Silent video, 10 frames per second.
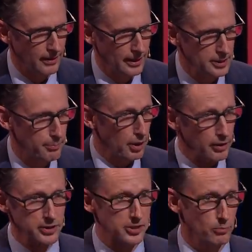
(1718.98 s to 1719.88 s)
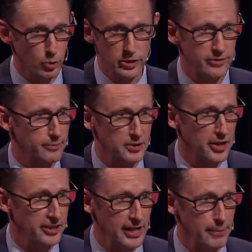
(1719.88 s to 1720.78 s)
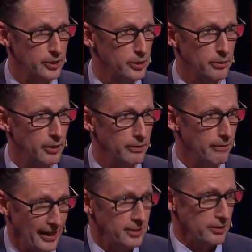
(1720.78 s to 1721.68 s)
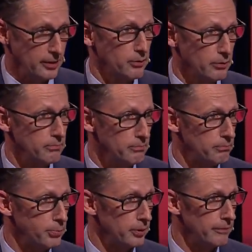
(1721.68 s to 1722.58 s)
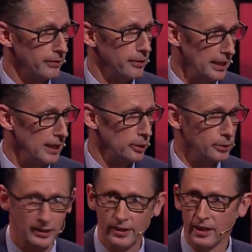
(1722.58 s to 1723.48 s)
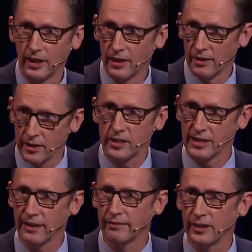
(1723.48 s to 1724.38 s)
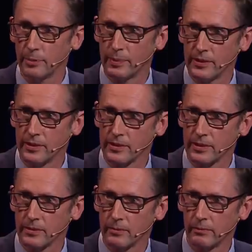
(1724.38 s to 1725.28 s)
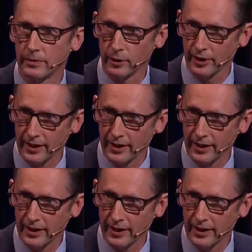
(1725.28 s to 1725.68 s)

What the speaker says: and to borrow some words from Tony Abbott, who I actually thought put it very eloquently, this is unfinished business. Mm-hmm. We've got to